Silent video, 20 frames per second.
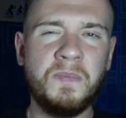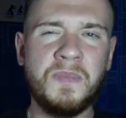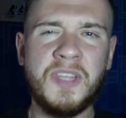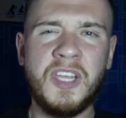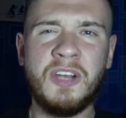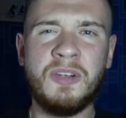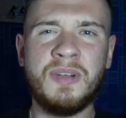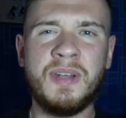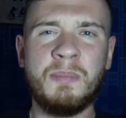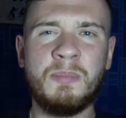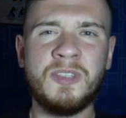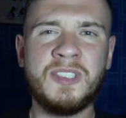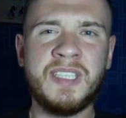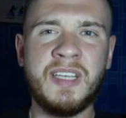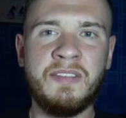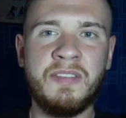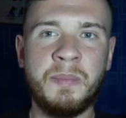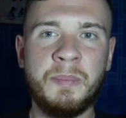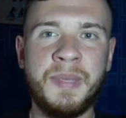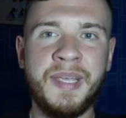you know, number
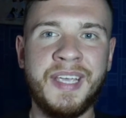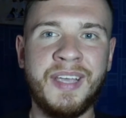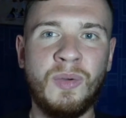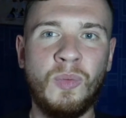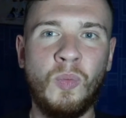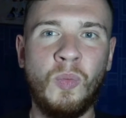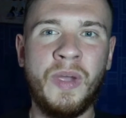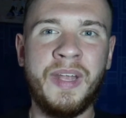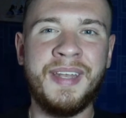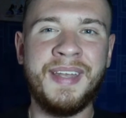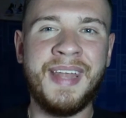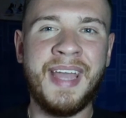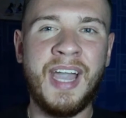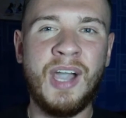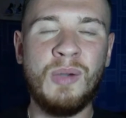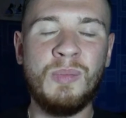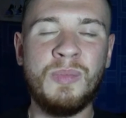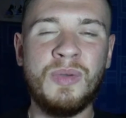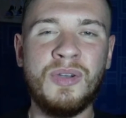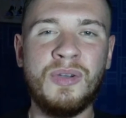7 being a win
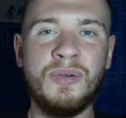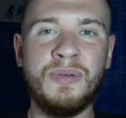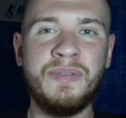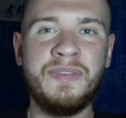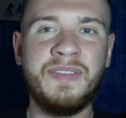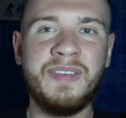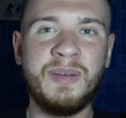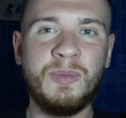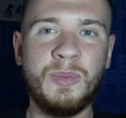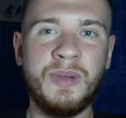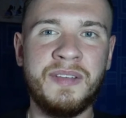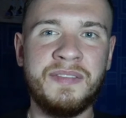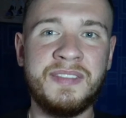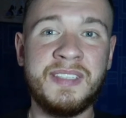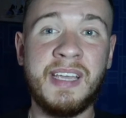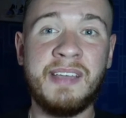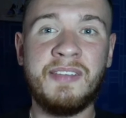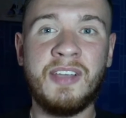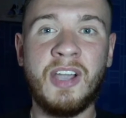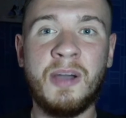now move with
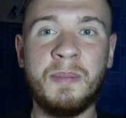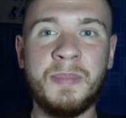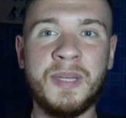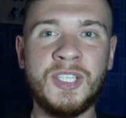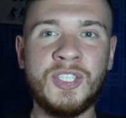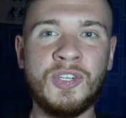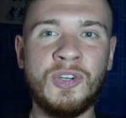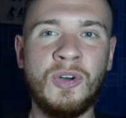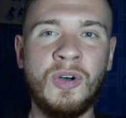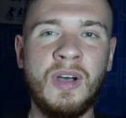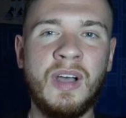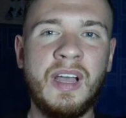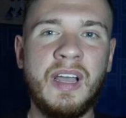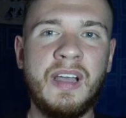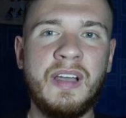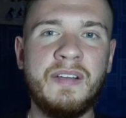Davion Mitchell,